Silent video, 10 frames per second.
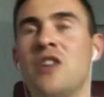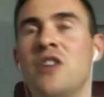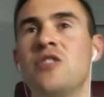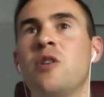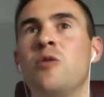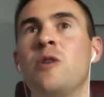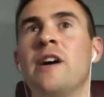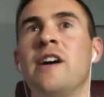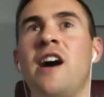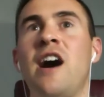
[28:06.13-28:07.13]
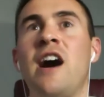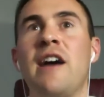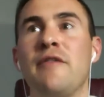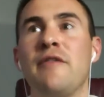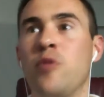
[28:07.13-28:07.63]
So
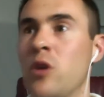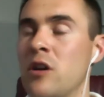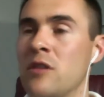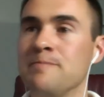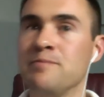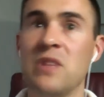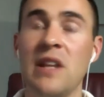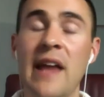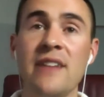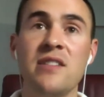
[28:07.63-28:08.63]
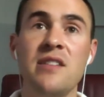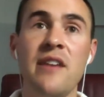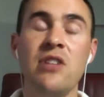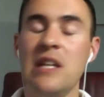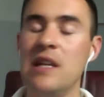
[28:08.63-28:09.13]
for the last
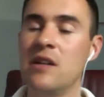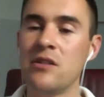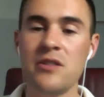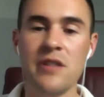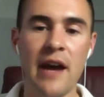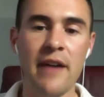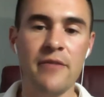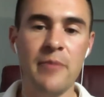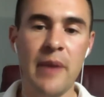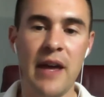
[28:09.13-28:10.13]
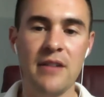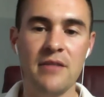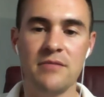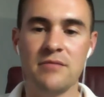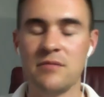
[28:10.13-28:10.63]
7 years, I've
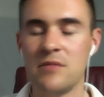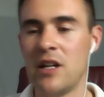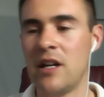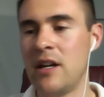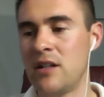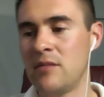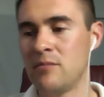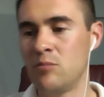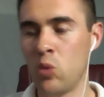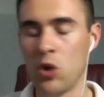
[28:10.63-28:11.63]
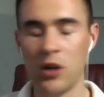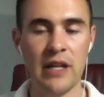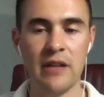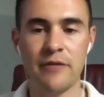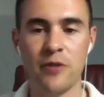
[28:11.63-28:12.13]
been
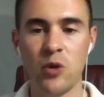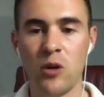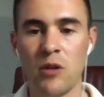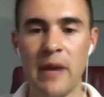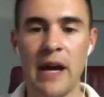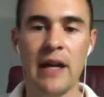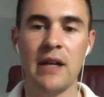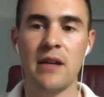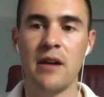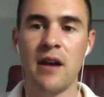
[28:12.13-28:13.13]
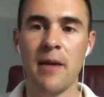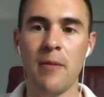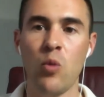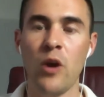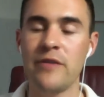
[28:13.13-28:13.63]
working for my
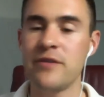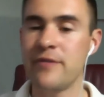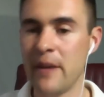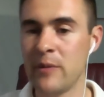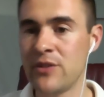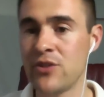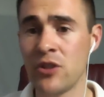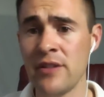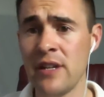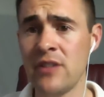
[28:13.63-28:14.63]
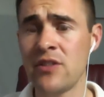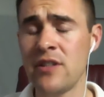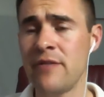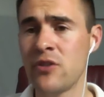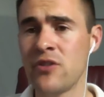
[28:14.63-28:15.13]
wife's family's insurance
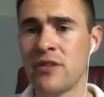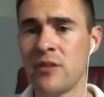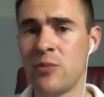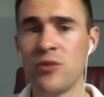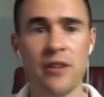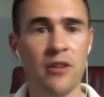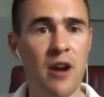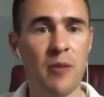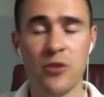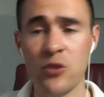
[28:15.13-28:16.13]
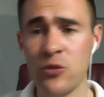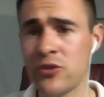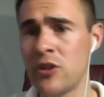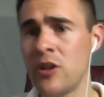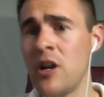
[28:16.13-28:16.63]
agency, first as a boots-on-the-ground
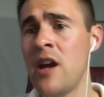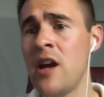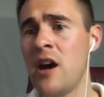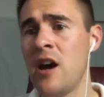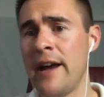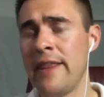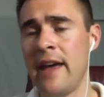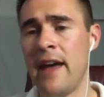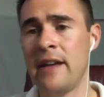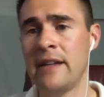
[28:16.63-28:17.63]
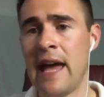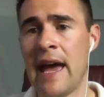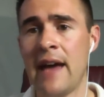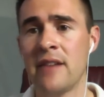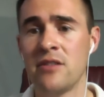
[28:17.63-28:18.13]
producer, then
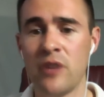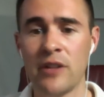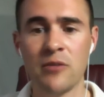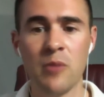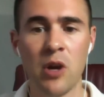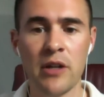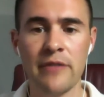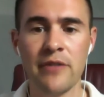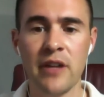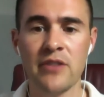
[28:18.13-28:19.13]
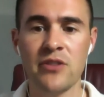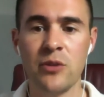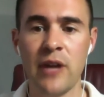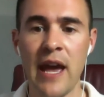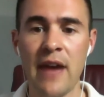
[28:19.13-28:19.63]
as the director of marketing for the last
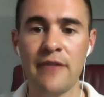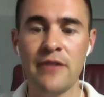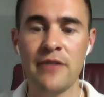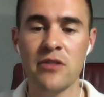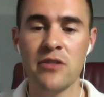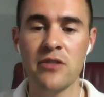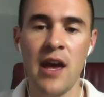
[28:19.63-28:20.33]
2.5 years.